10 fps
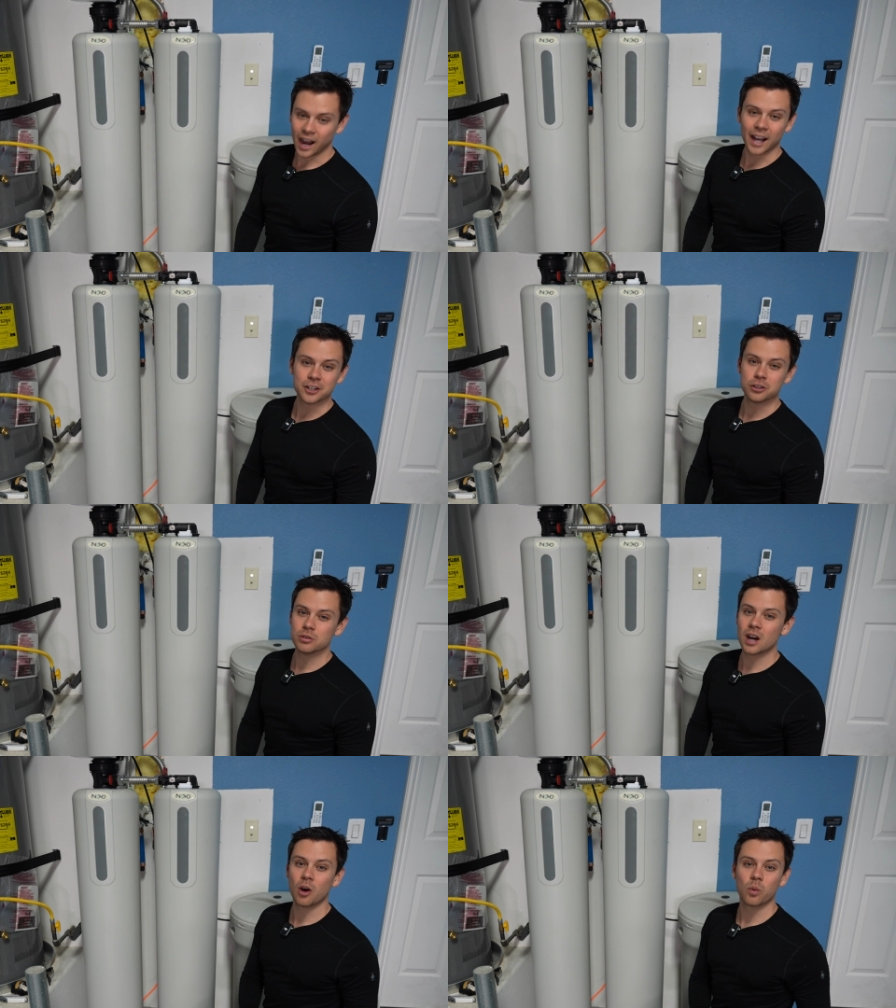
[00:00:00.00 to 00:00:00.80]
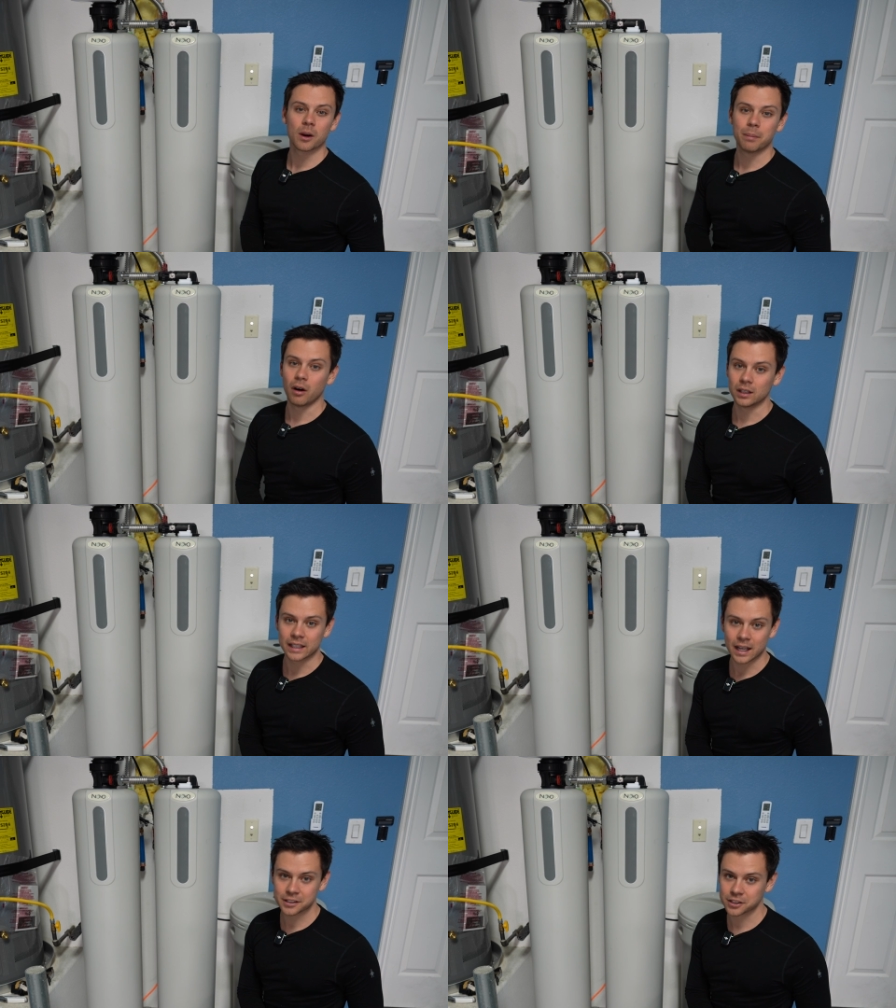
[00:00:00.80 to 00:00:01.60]
I do not wear
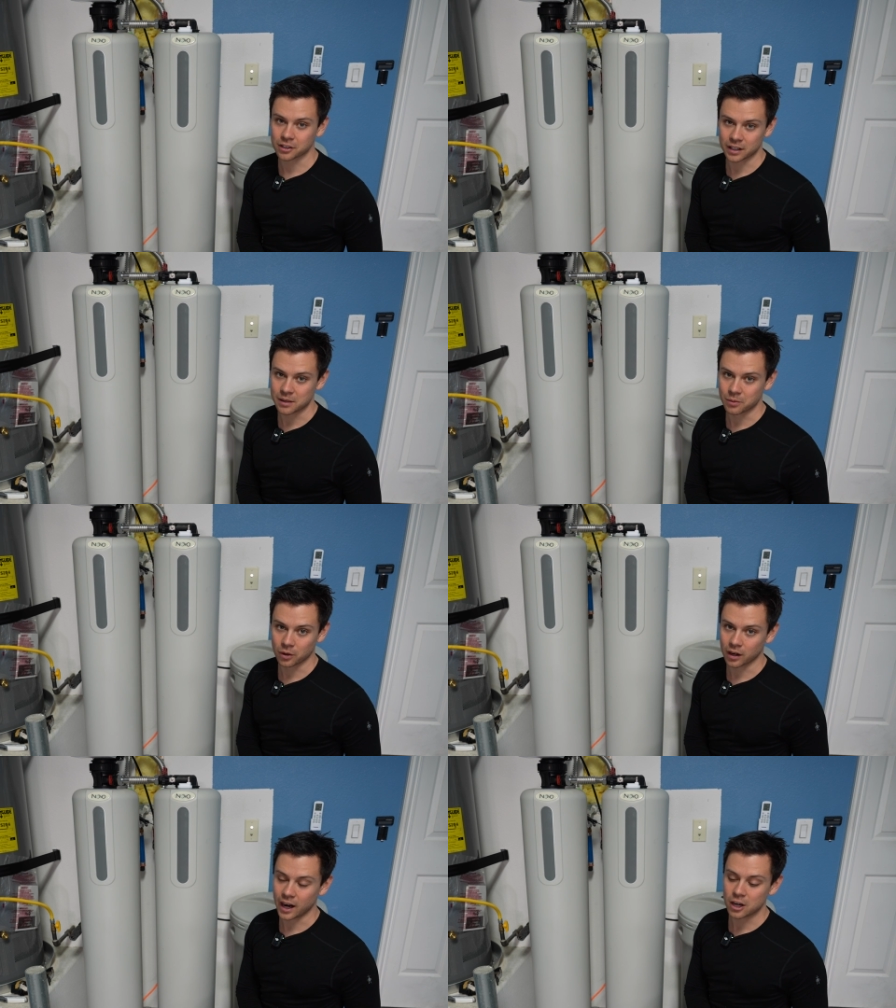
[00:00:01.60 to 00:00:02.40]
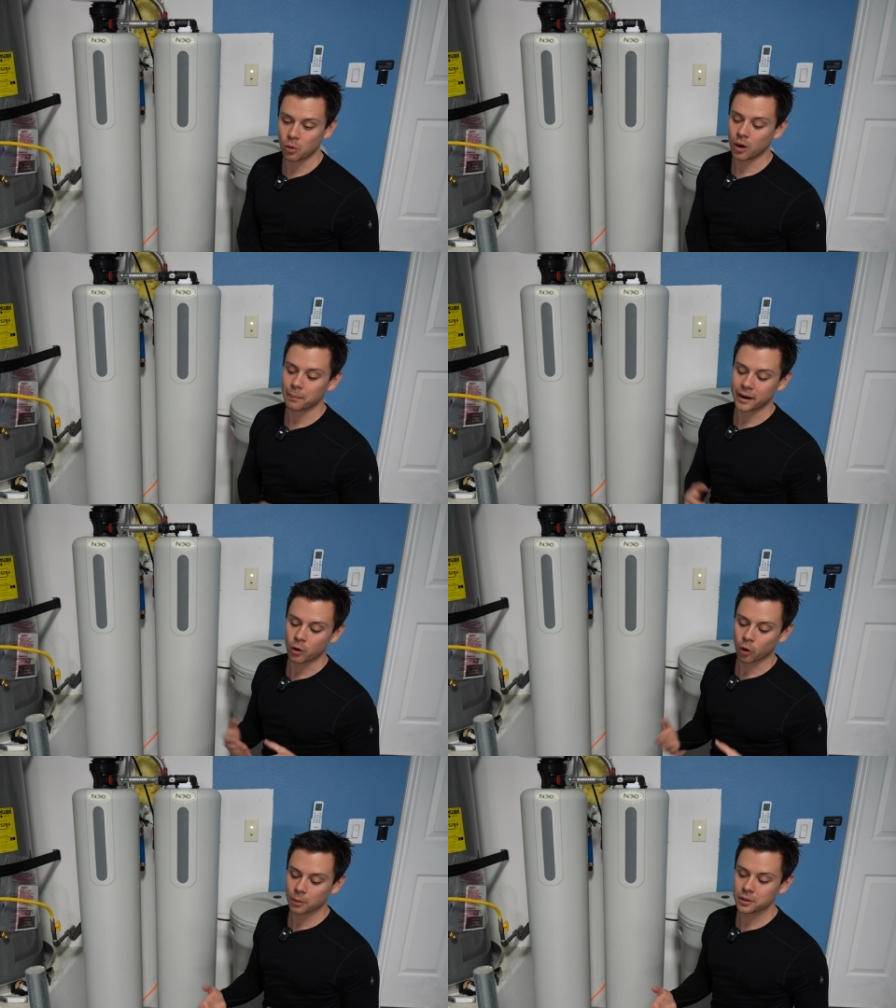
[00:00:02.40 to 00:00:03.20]
polyester anymore. I don't want my
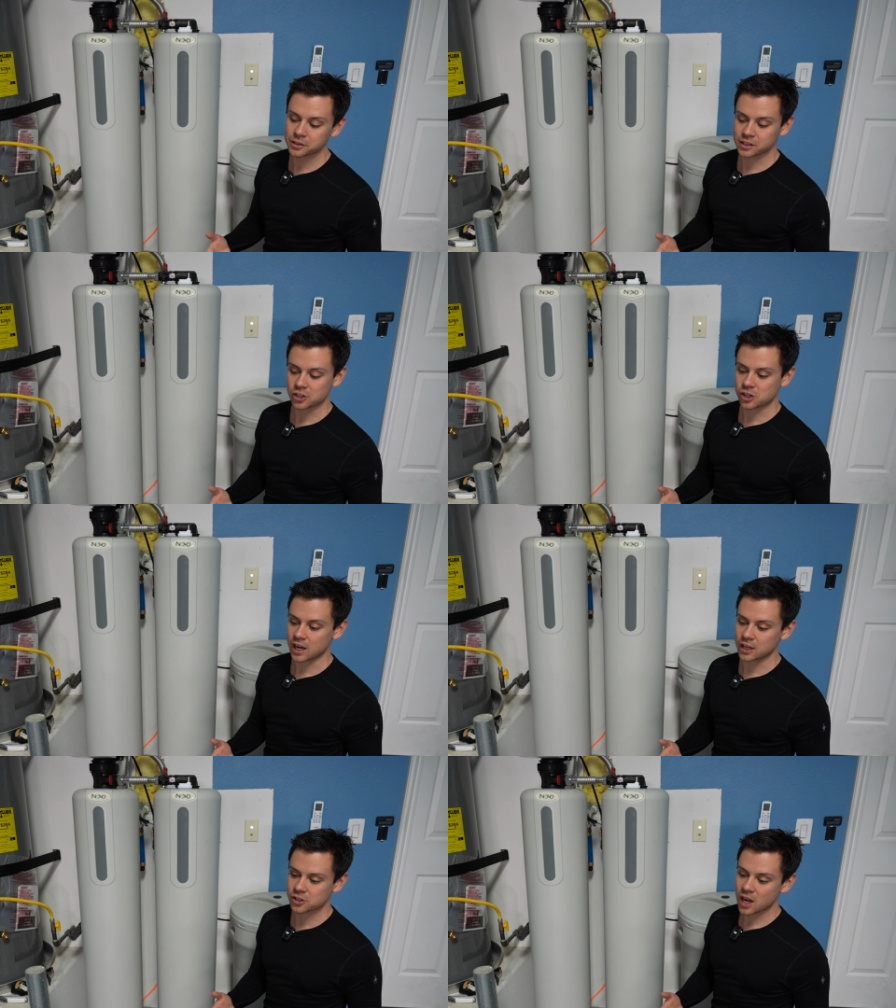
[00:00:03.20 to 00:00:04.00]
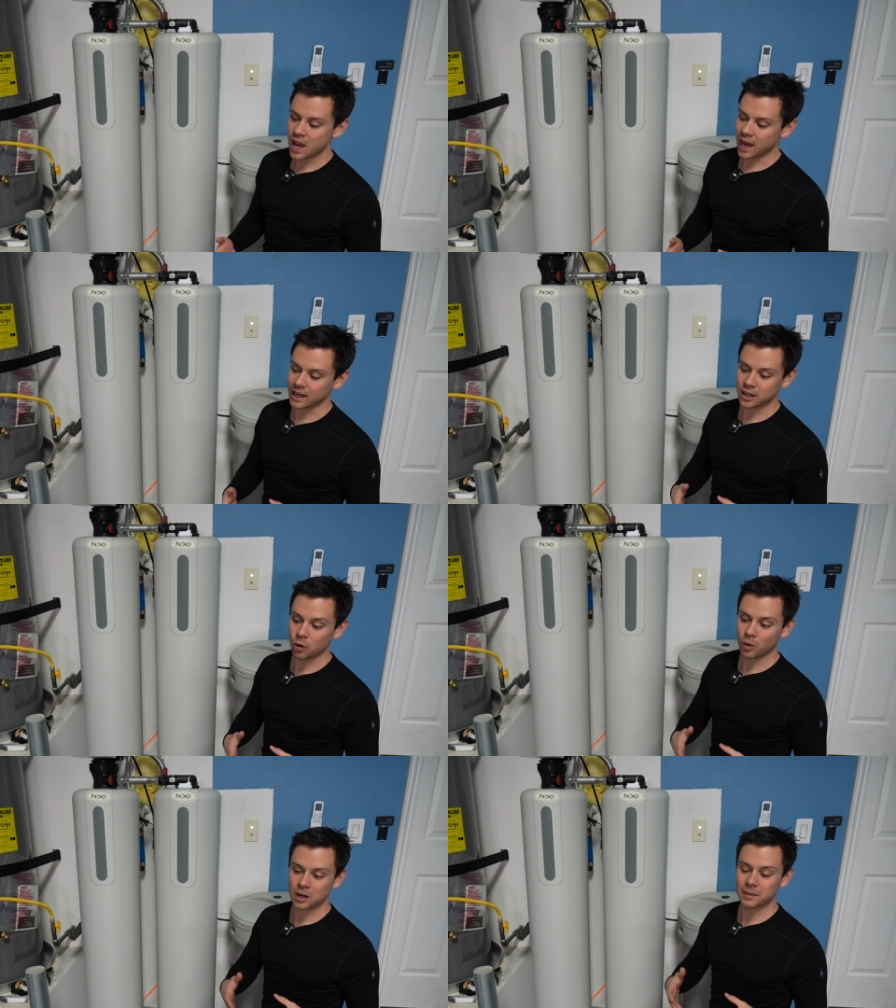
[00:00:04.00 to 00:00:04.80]
hormones to change, and I
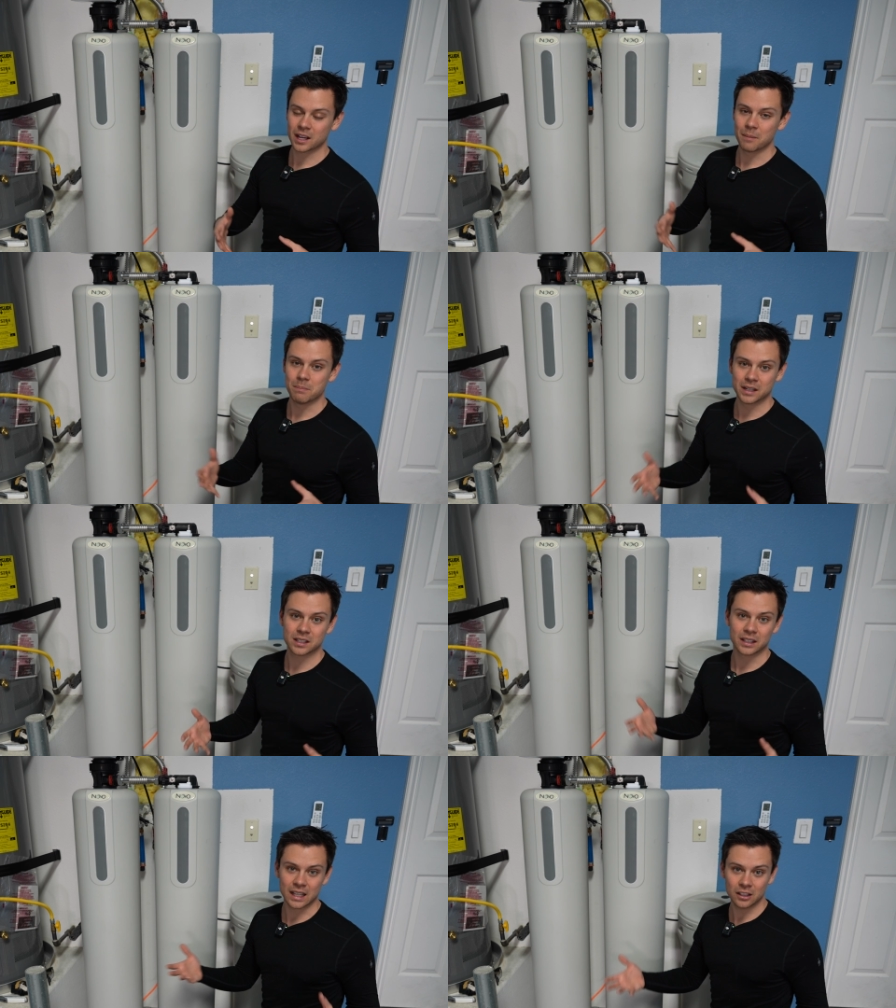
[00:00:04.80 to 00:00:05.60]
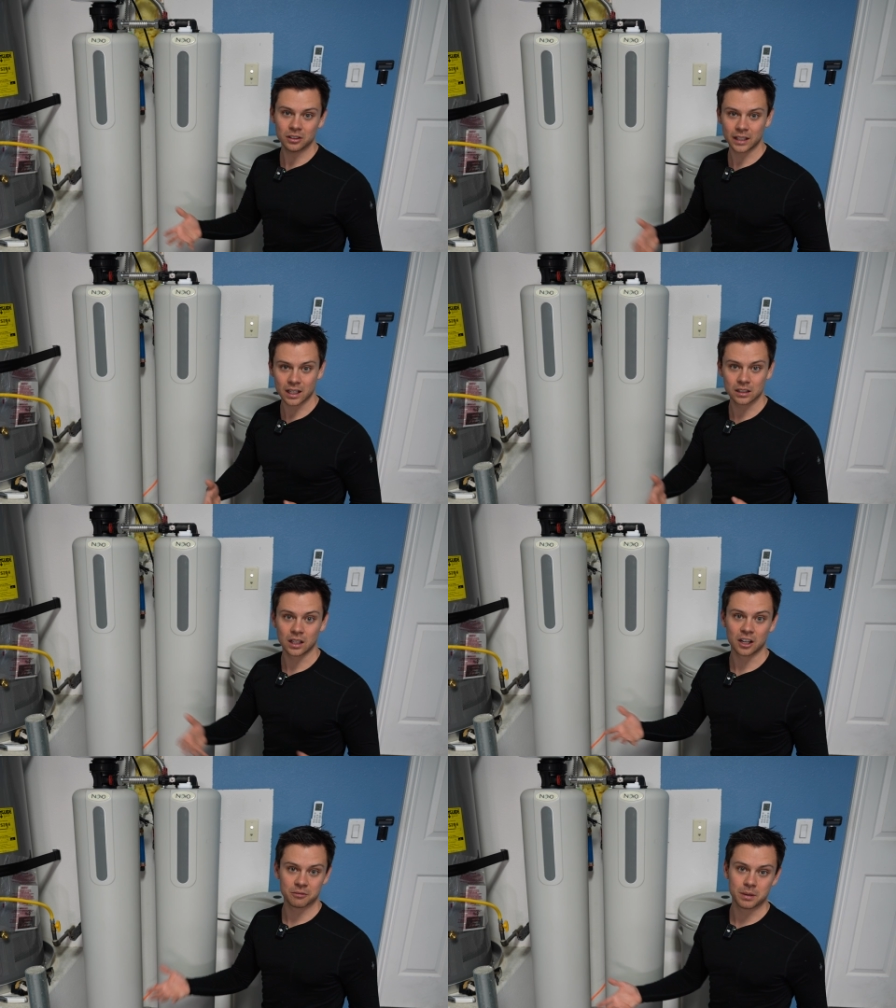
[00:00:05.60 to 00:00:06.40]
don't want to become mentally ill like a
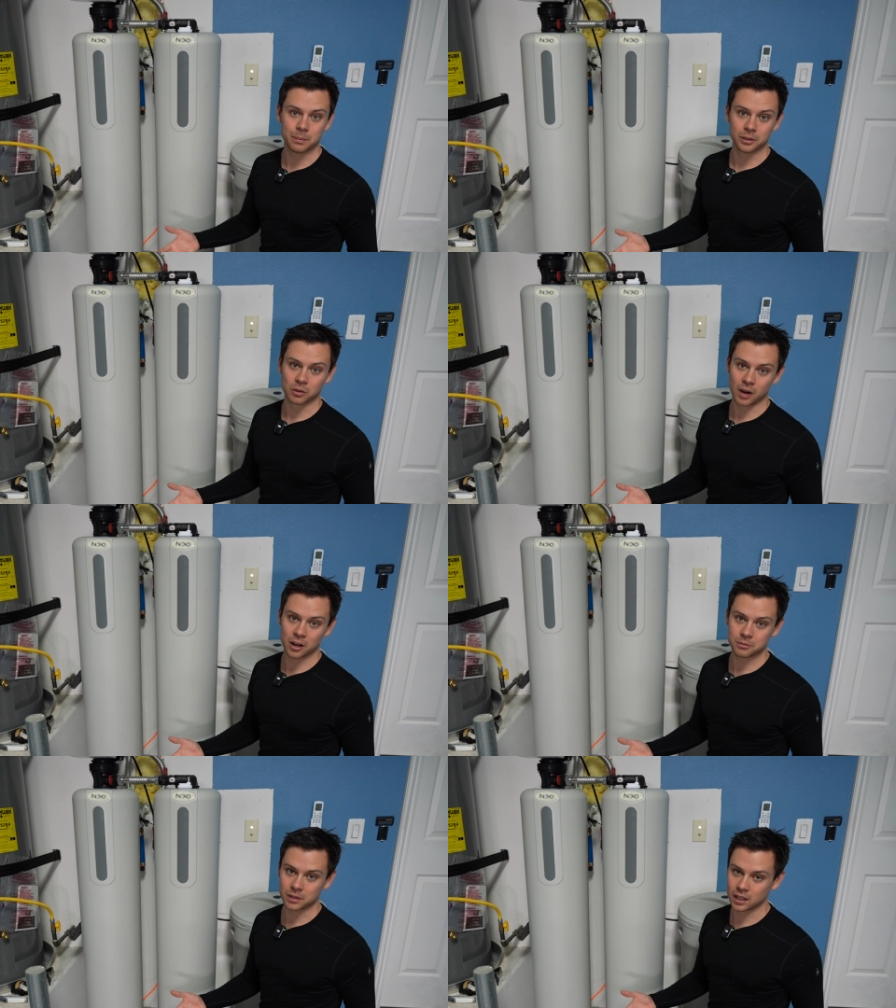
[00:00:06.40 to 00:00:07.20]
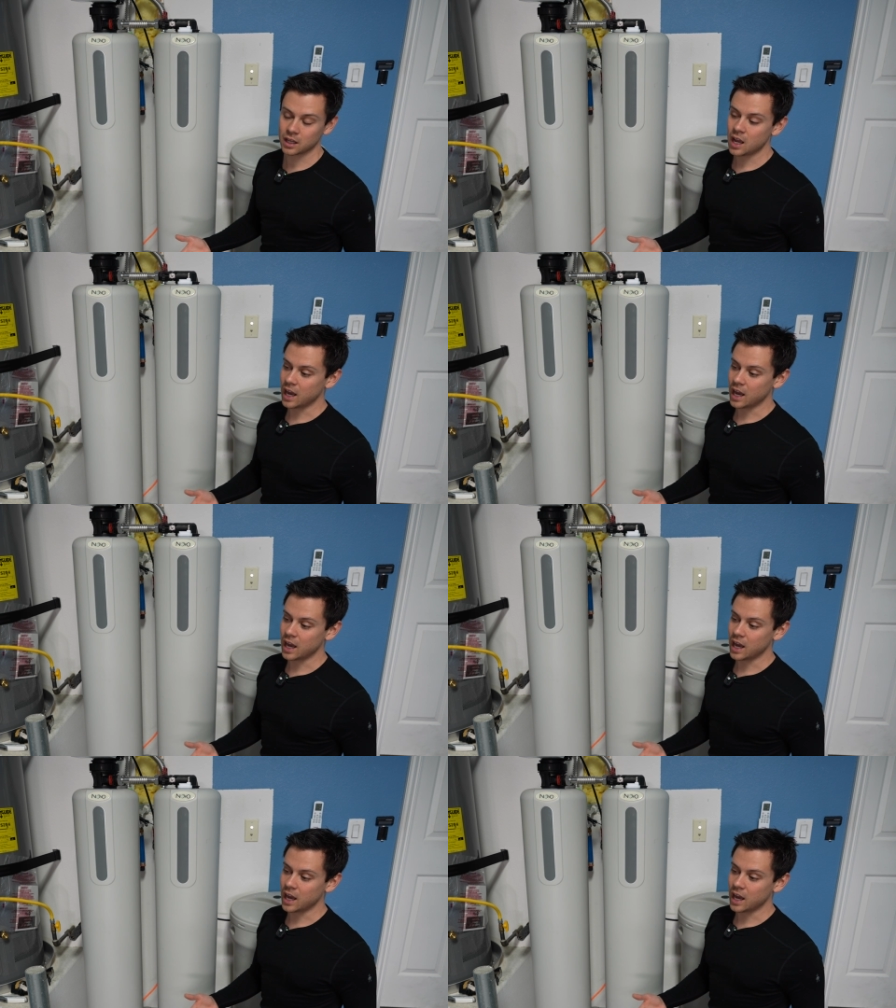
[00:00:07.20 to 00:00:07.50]
lot of people around me.